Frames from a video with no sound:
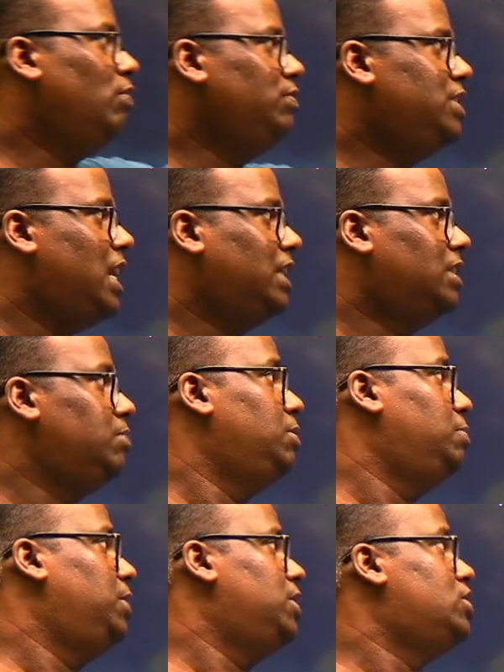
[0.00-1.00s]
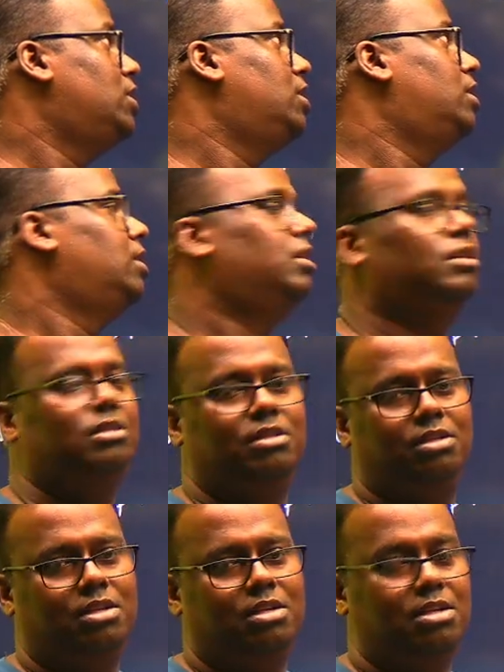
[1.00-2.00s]
jacked up the pressure.
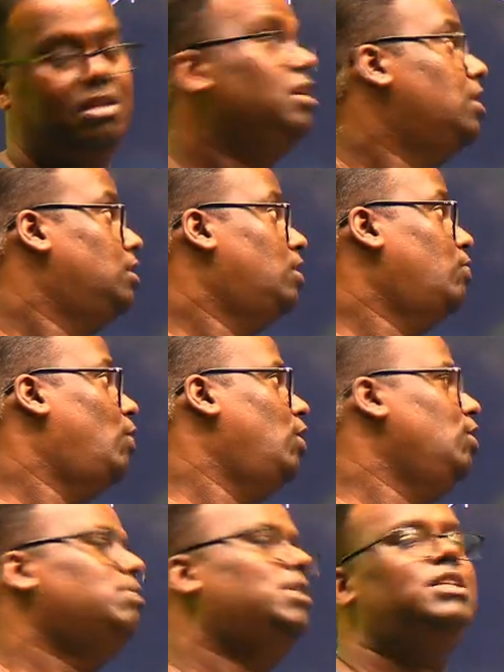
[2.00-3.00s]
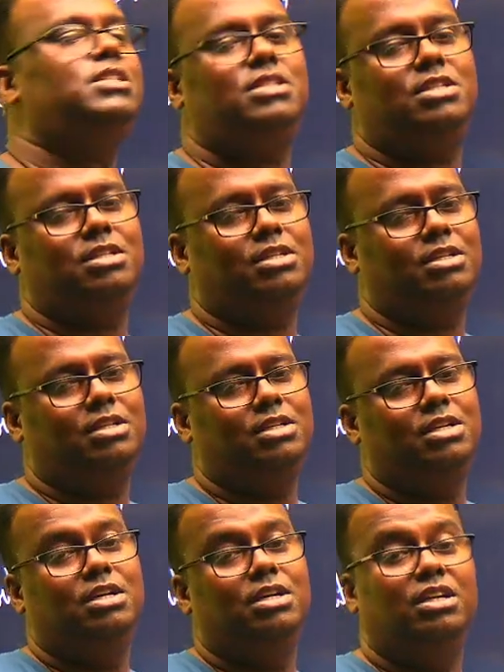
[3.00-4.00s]
The volume has
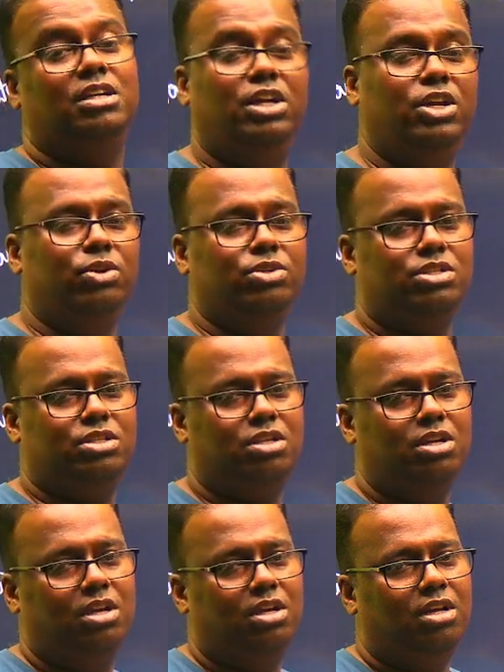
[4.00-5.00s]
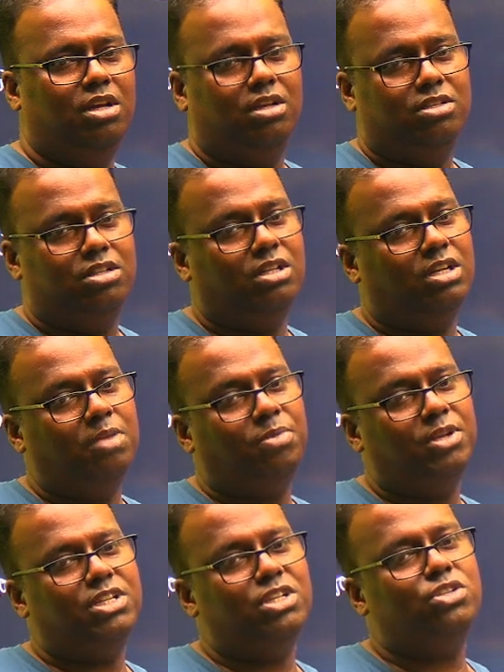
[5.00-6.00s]
reduced. So the
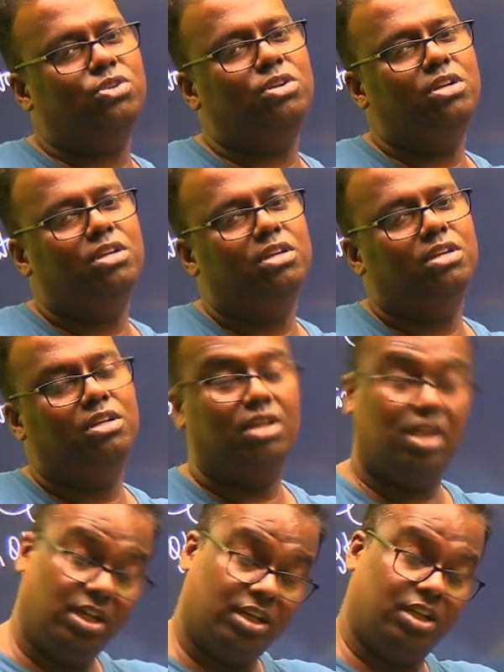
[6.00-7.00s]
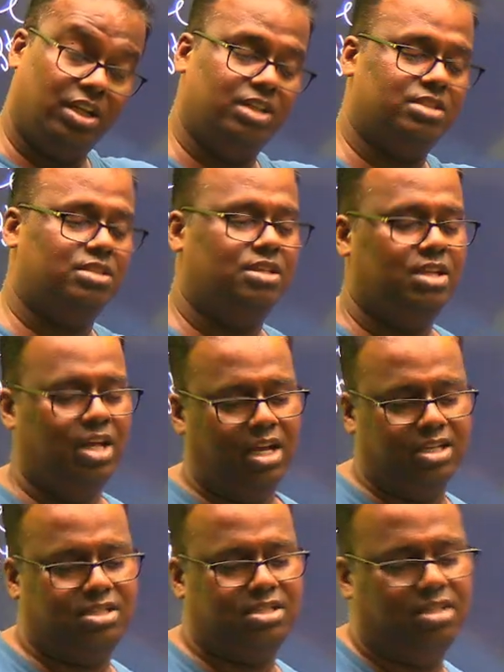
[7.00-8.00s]
temperature should increase.
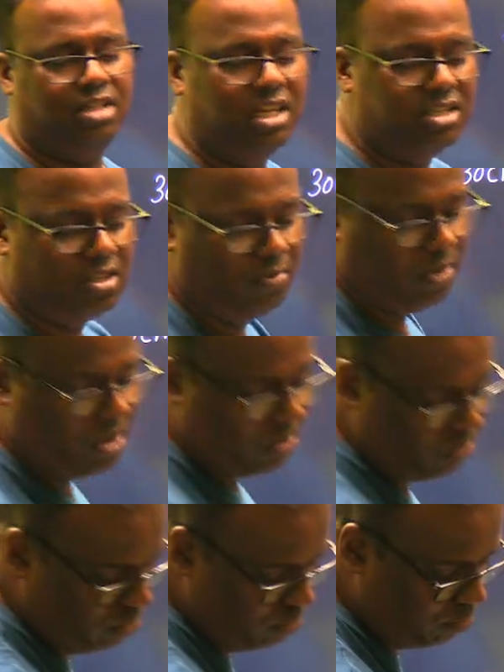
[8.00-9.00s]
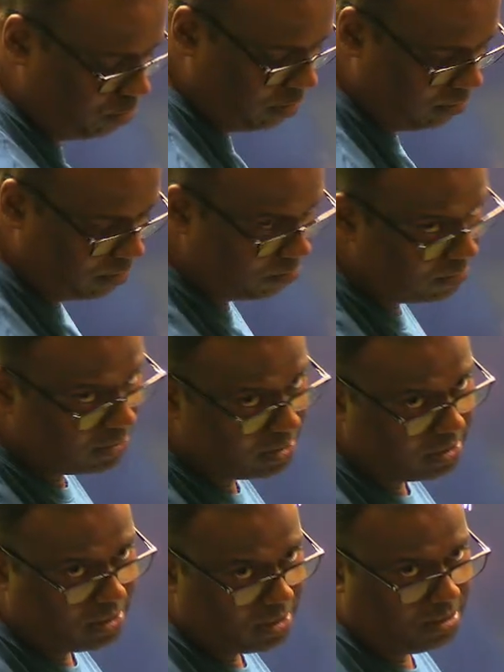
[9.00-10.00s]
Yes, that's the way how you do problem.
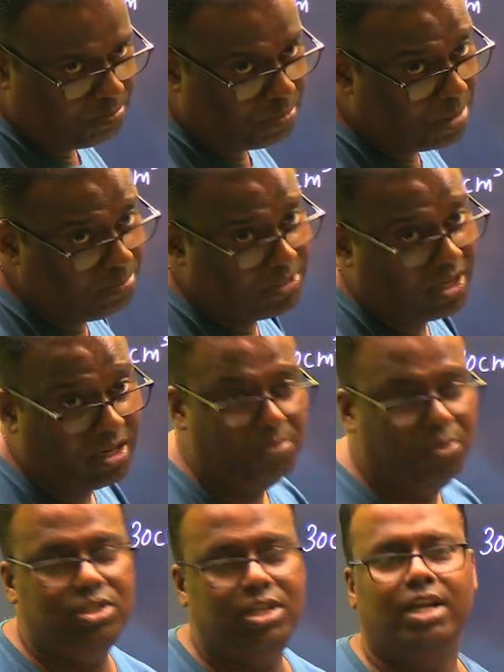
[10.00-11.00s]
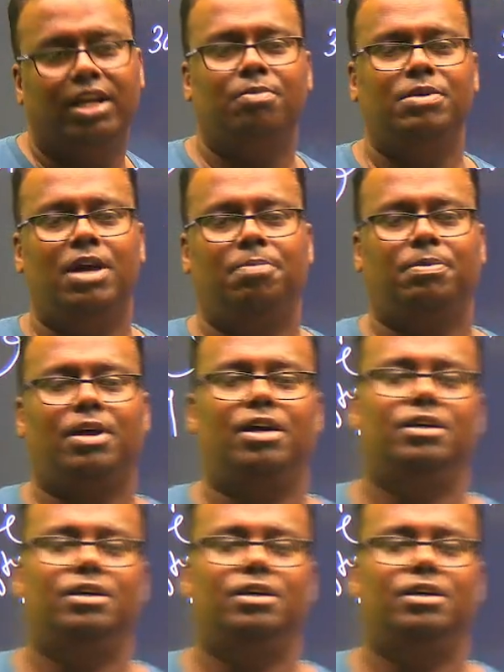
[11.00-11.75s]
Pump garam ho jayega abhi aapka.